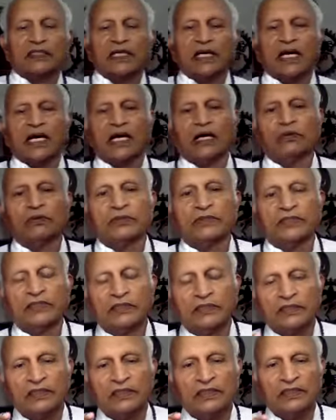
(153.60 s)
I would
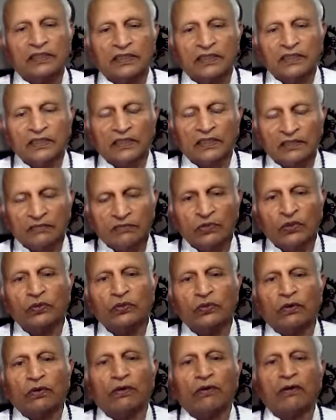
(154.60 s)
remove
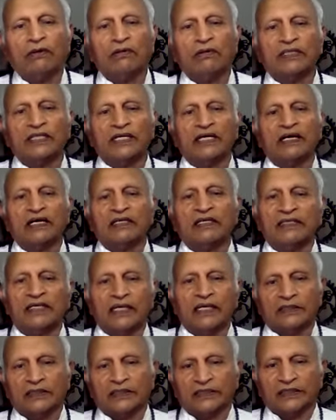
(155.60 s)
all the
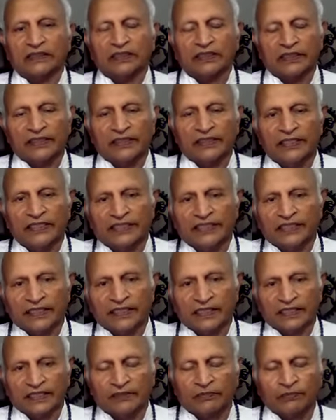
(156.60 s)
unnecessary detail
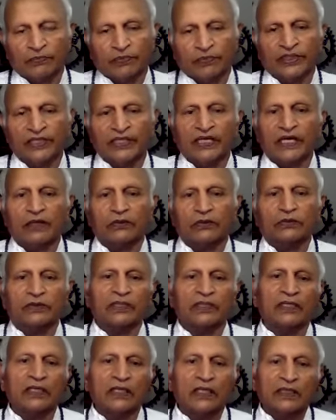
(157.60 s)
and bring out
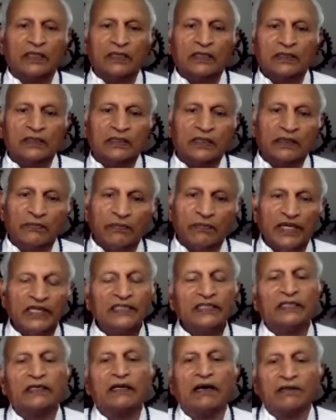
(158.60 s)
the
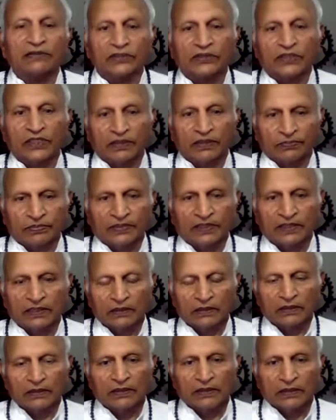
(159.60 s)
main concept
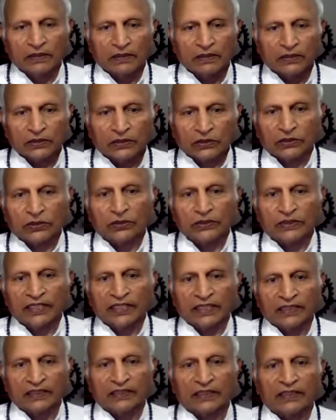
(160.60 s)
so
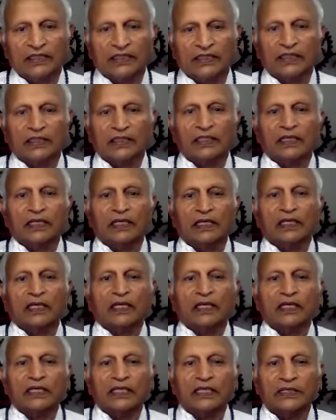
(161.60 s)
that
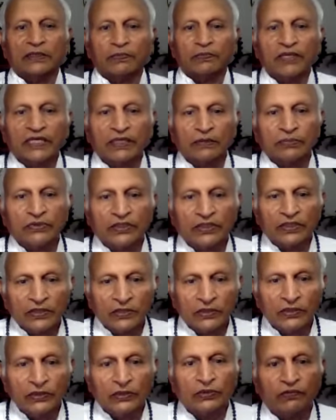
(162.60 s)
it becomes
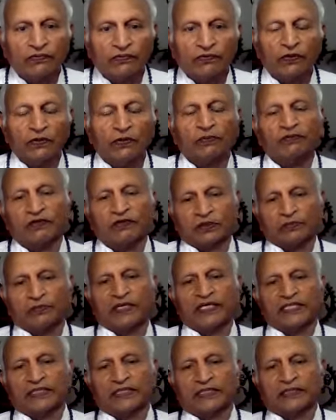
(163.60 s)
useful for
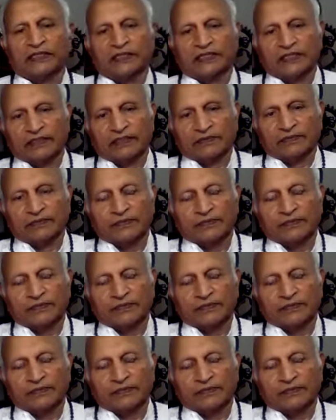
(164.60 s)
meditation.